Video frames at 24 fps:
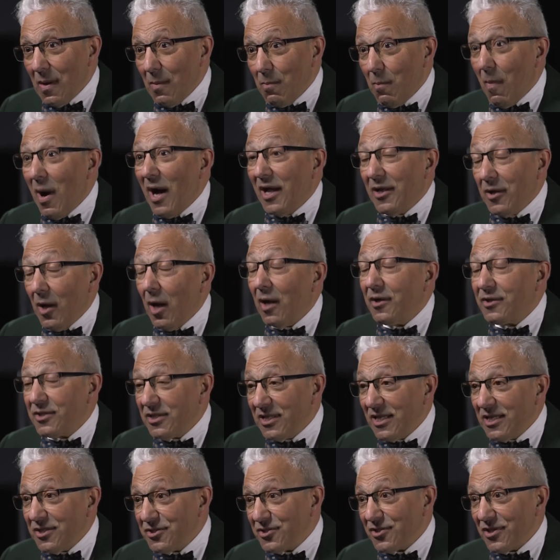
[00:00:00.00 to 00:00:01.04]

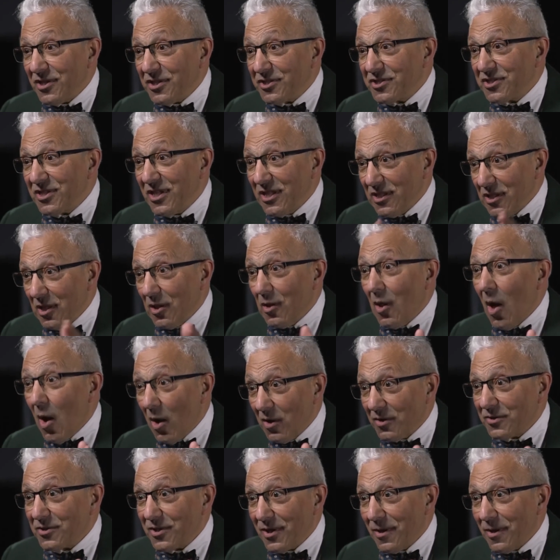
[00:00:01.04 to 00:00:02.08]
minority interests in the
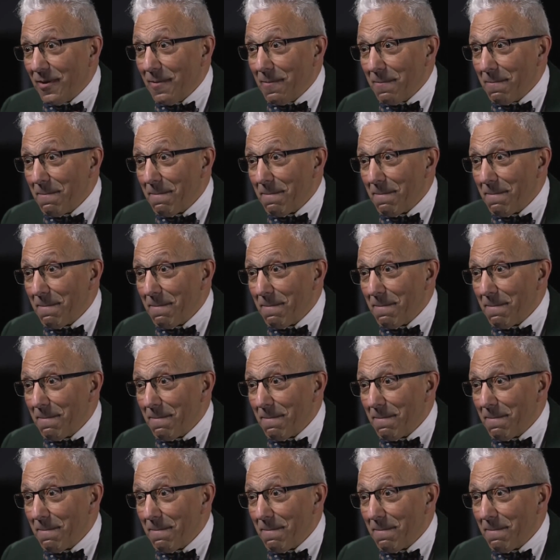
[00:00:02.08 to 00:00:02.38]
long term.